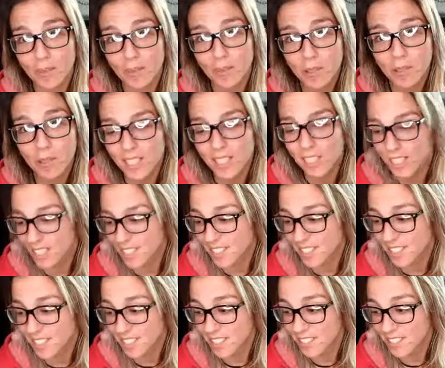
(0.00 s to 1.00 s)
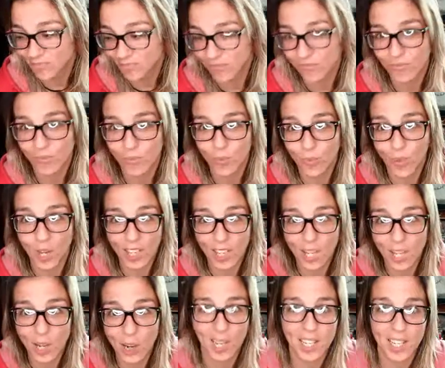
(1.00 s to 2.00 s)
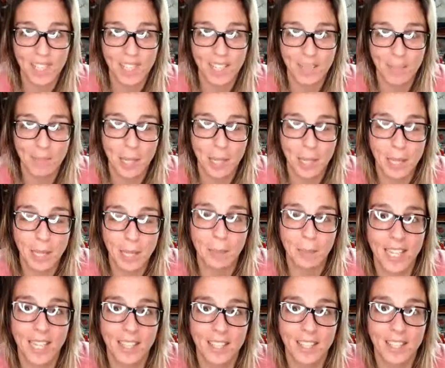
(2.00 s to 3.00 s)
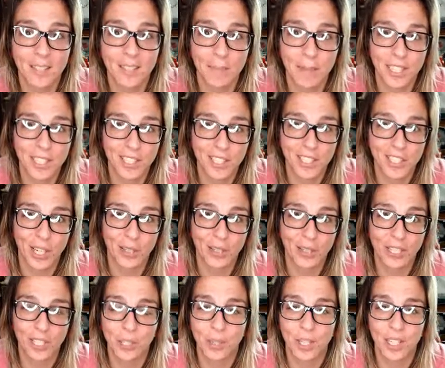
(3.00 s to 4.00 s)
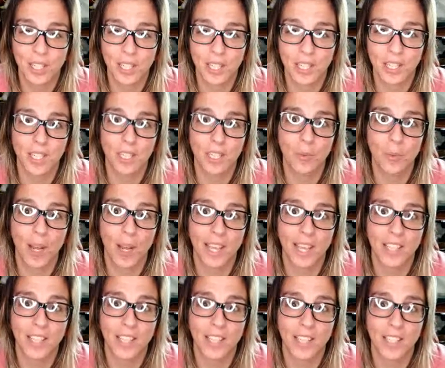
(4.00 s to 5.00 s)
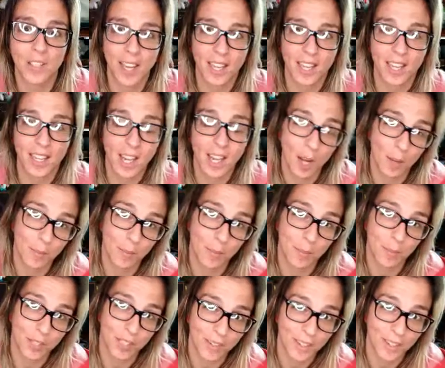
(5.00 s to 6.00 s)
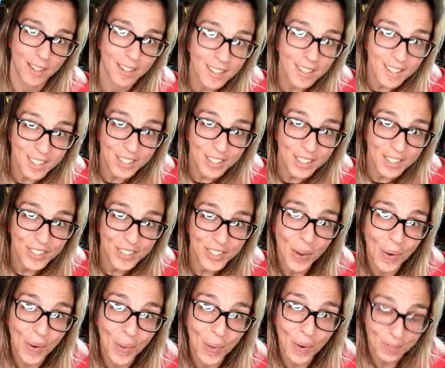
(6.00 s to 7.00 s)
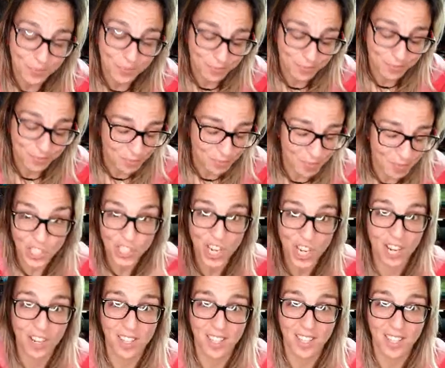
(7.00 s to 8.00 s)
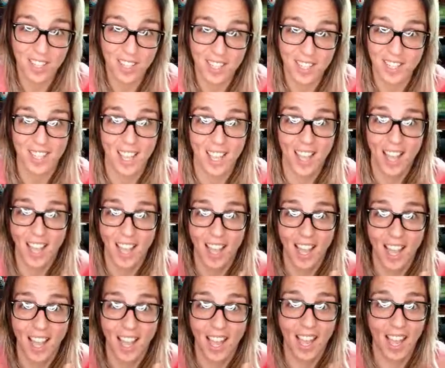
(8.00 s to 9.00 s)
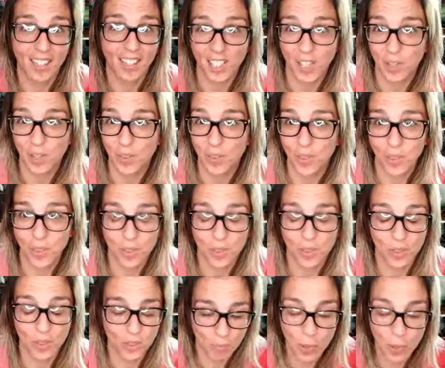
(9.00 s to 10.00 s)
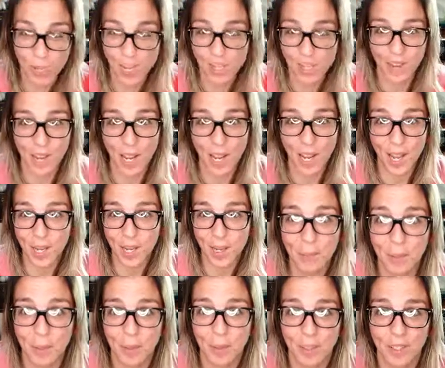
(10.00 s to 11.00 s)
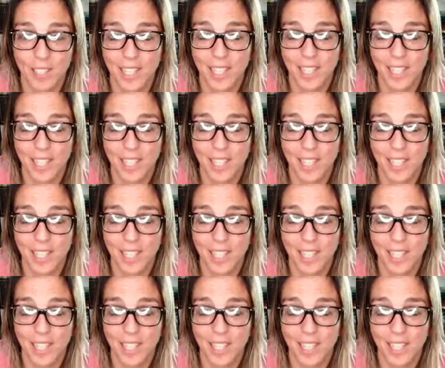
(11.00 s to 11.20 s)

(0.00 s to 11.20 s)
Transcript: with it because while I want to be able to get the messages out to you in a clear way so that it helps you. So share this, put it around to people.